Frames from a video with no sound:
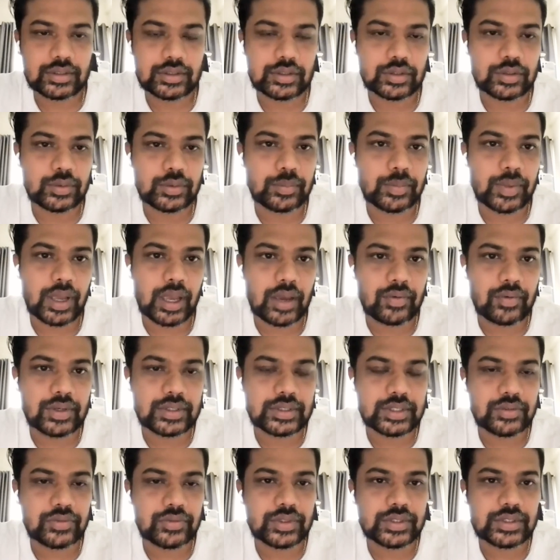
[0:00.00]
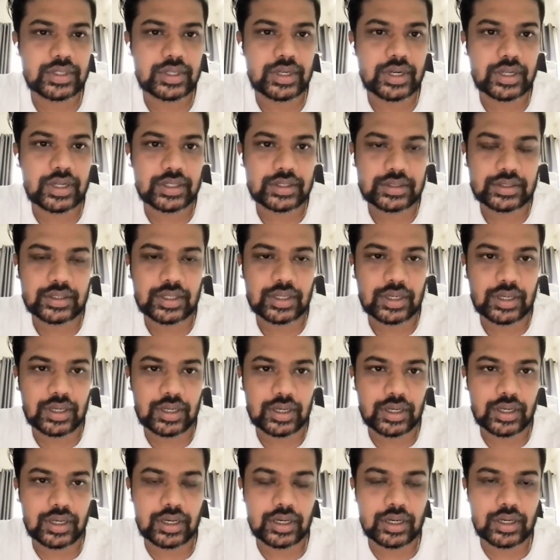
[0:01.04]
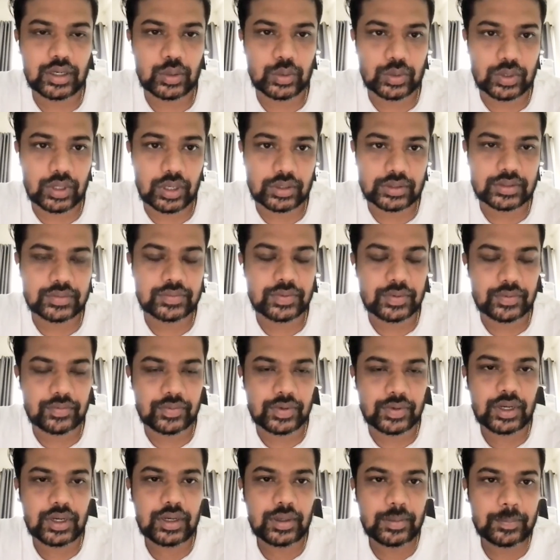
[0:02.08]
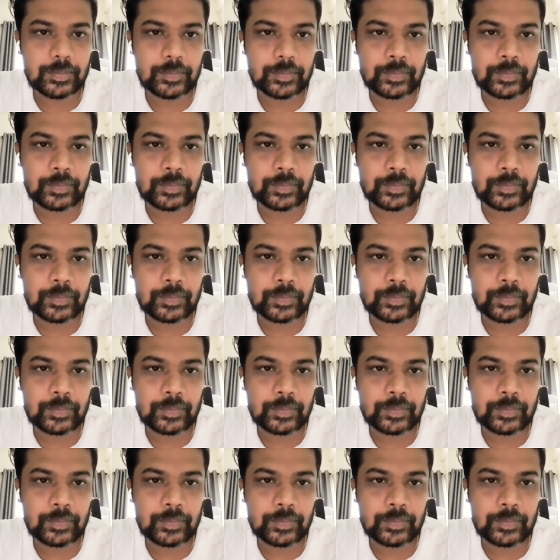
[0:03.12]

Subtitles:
So Havels invested us in 2015,